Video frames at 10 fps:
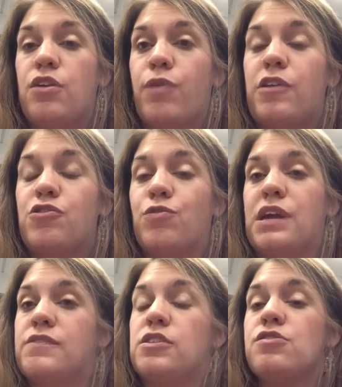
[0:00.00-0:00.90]
a greater
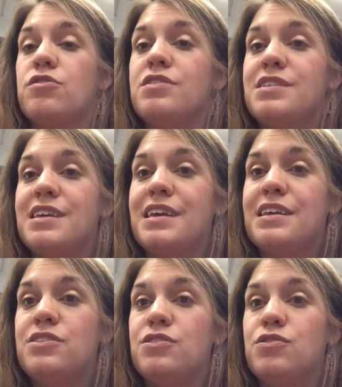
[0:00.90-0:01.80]
degree of
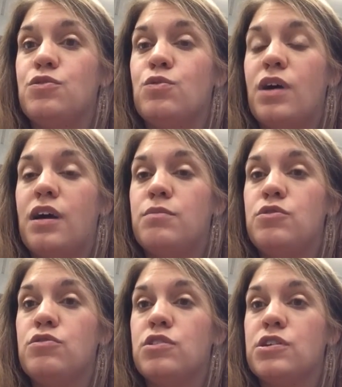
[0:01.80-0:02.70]
uncertainty into
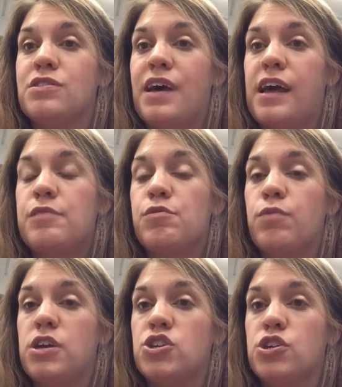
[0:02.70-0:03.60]
um, nuclear ties
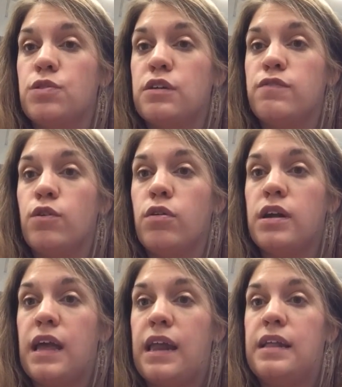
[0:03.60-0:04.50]
with Russia going
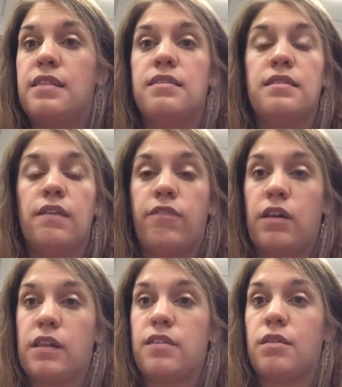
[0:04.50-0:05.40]
forward, and it's
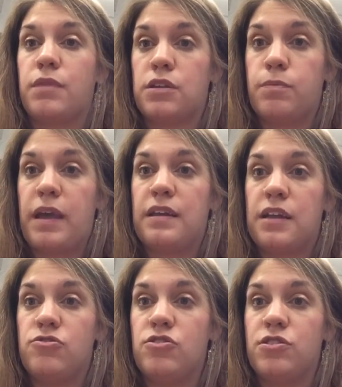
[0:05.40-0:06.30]
definitely something to pay
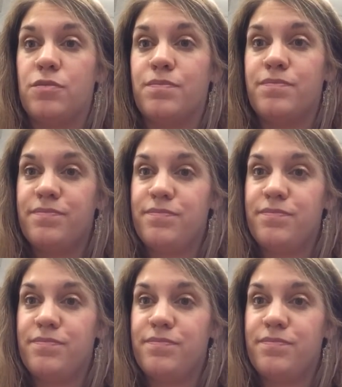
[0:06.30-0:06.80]
attention to.